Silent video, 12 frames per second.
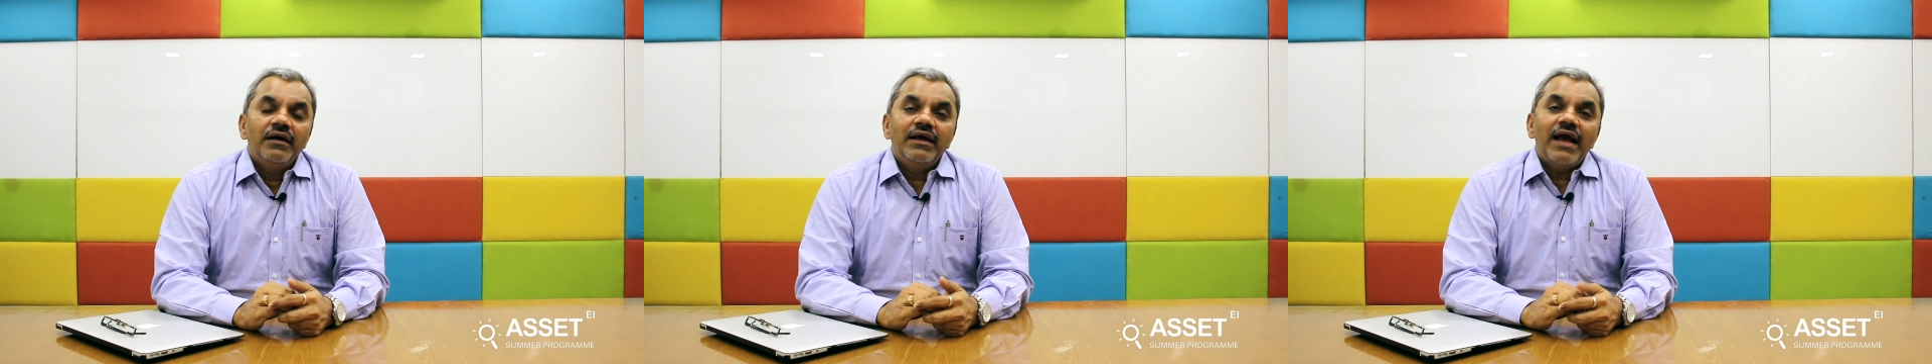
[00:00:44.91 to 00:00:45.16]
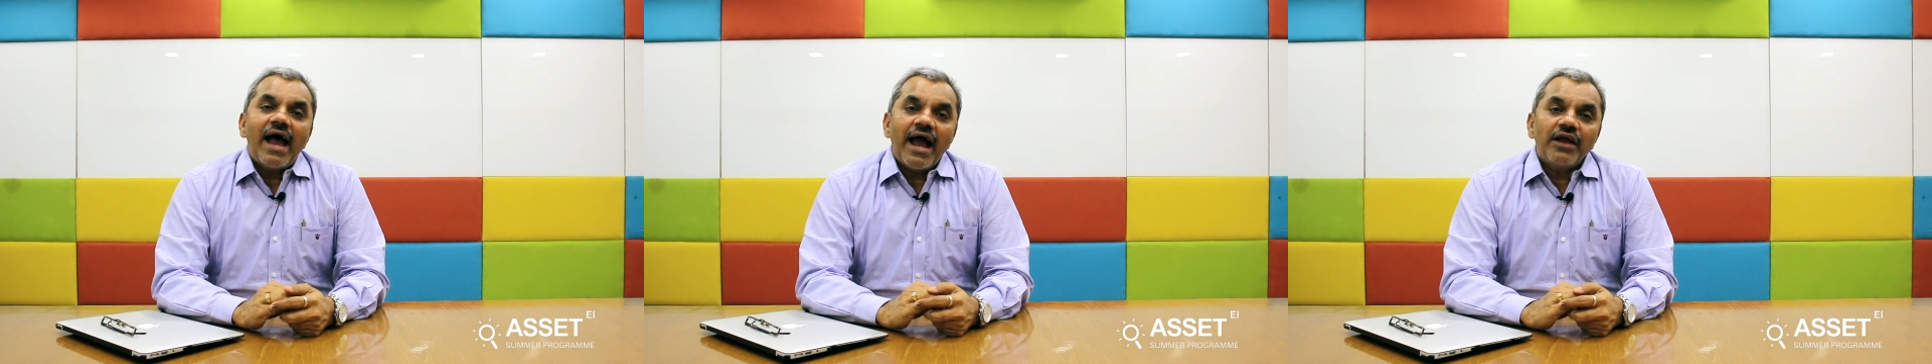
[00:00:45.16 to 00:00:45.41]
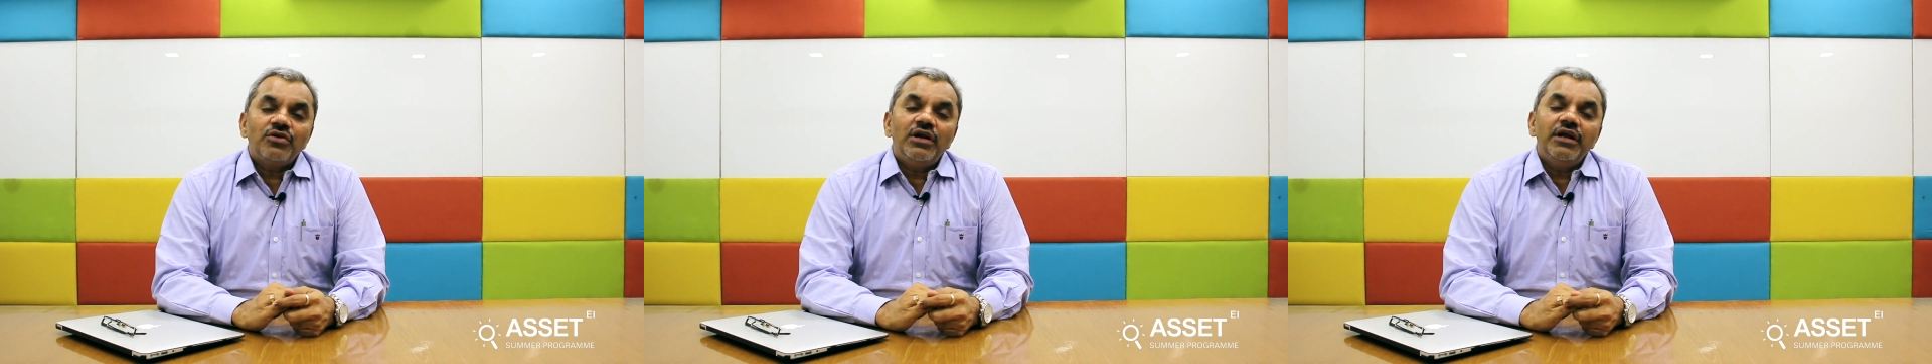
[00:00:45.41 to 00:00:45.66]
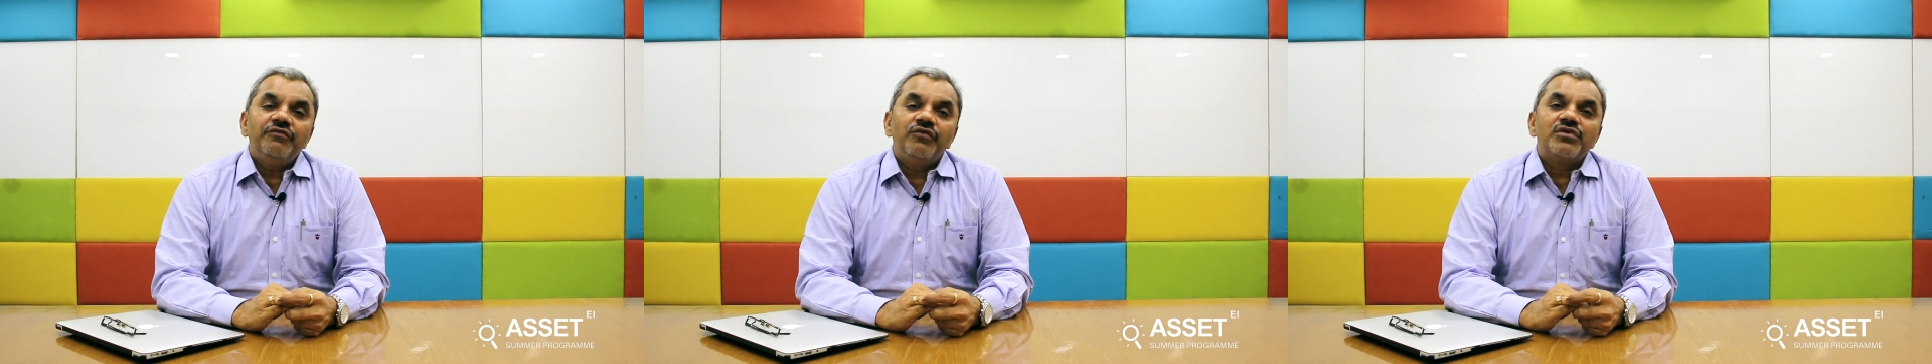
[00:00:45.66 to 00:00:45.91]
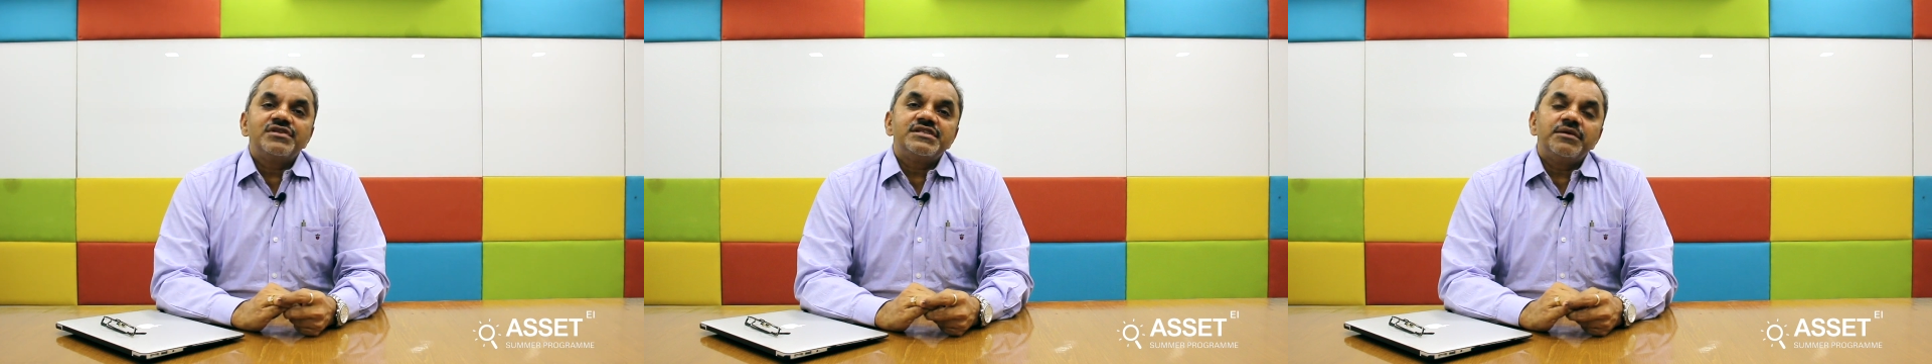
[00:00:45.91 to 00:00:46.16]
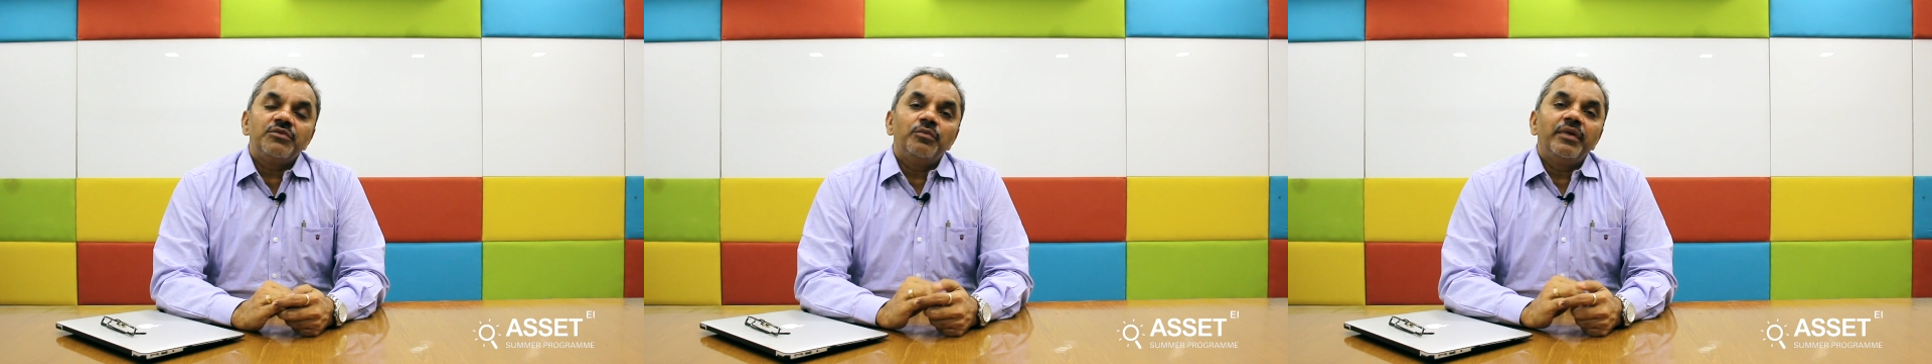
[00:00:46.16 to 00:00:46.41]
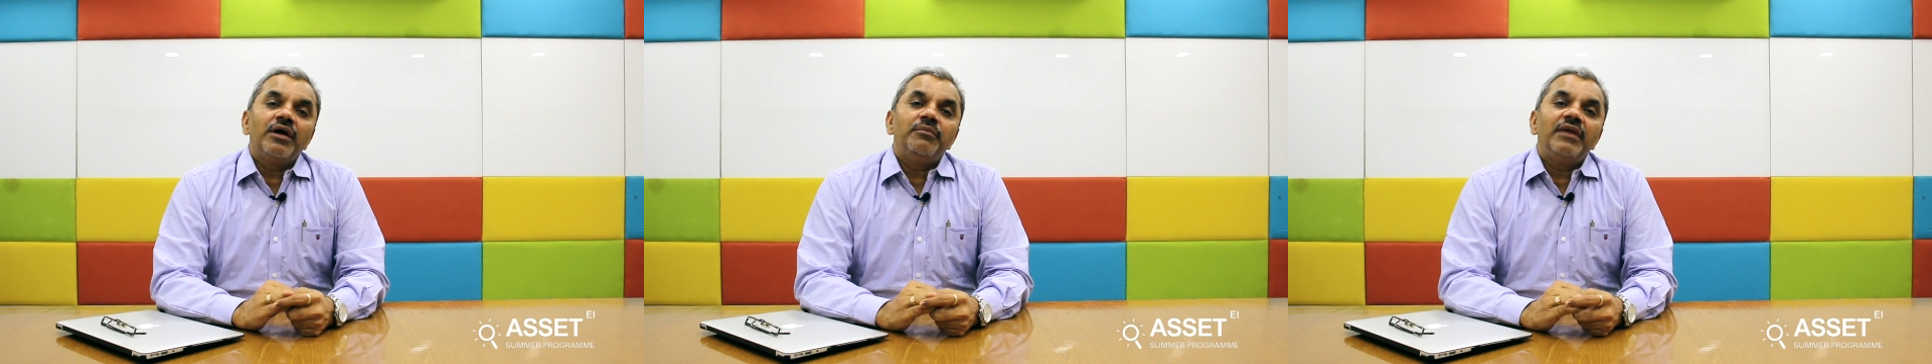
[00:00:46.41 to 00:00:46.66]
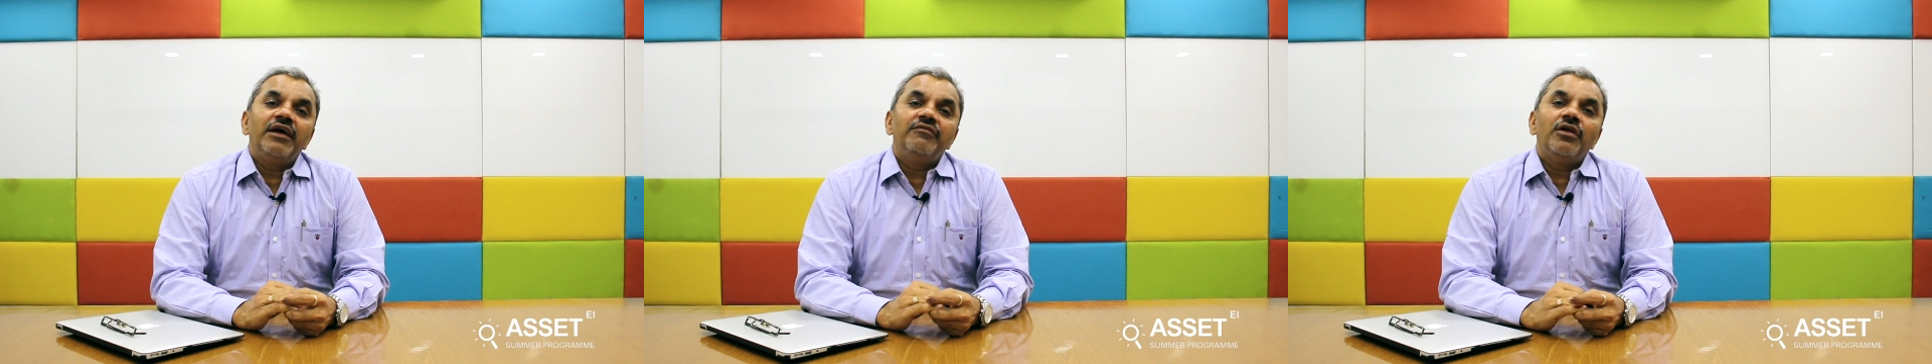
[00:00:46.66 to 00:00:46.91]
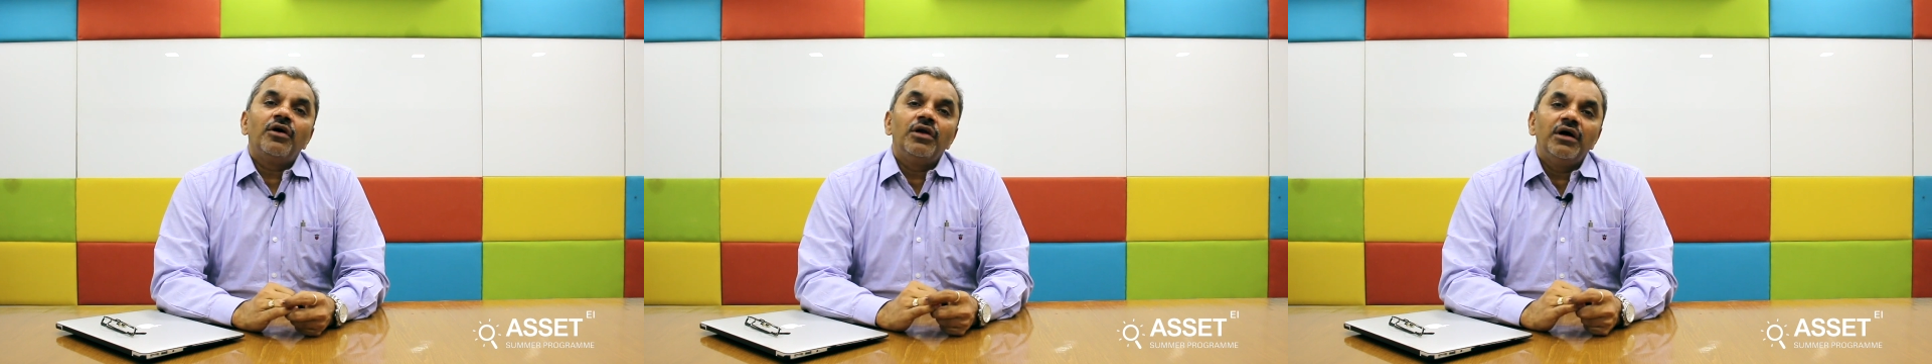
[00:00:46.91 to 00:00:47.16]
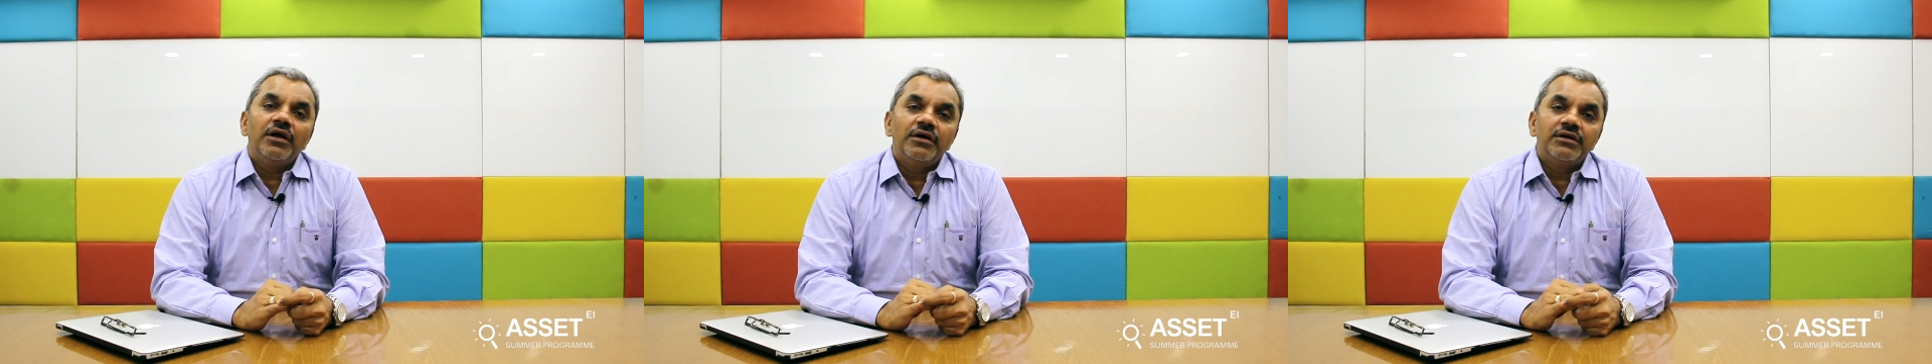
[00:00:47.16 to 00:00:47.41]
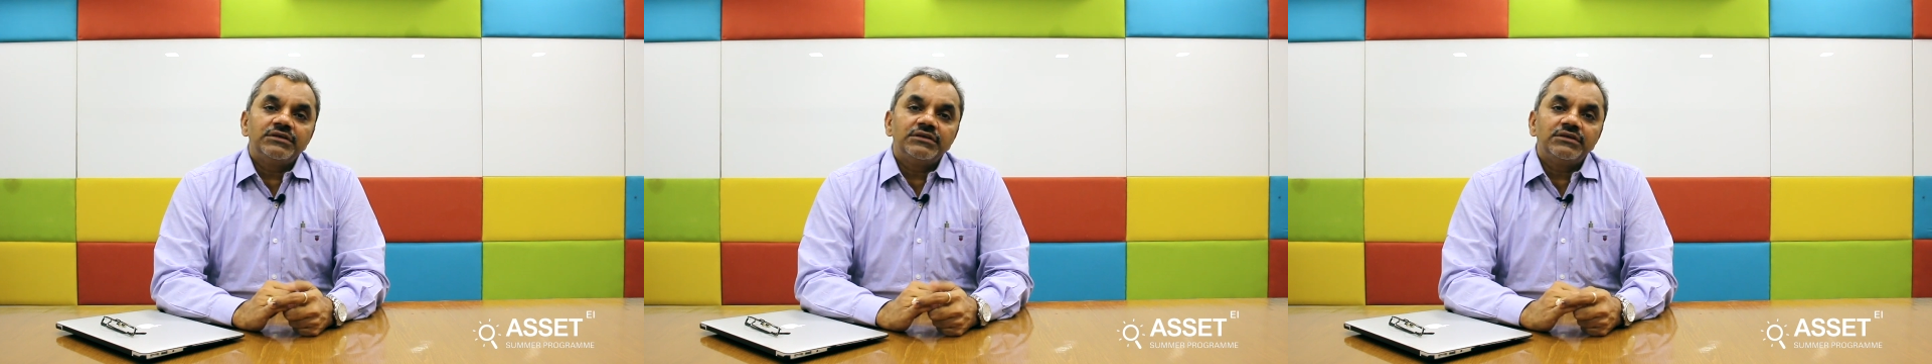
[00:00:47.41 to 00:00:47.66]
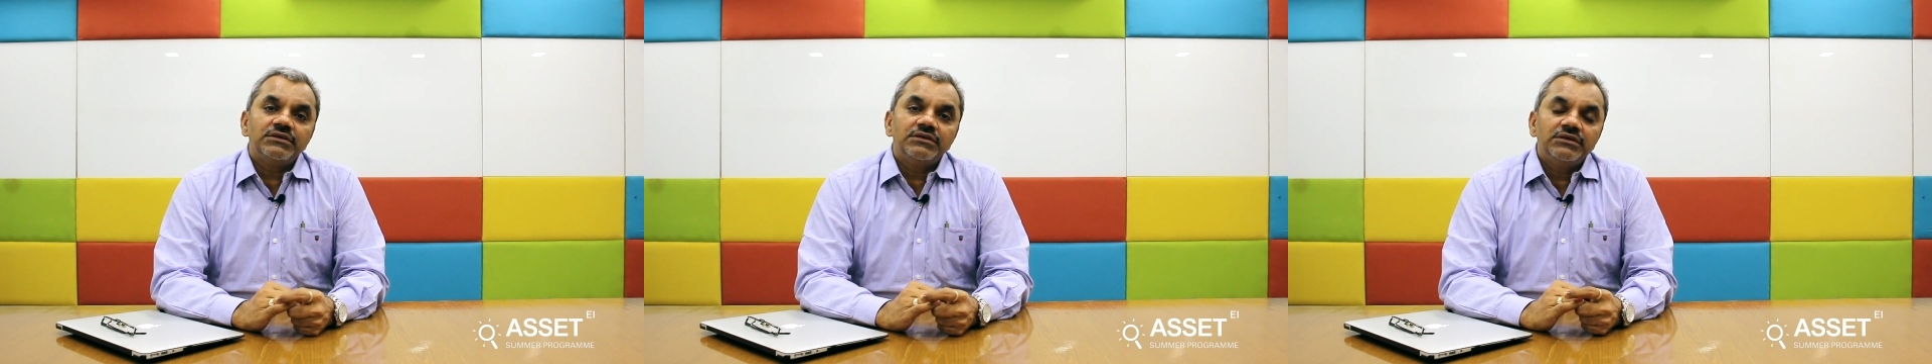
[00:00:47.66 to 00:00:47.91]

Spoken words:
he actually forces them to become lifelong learners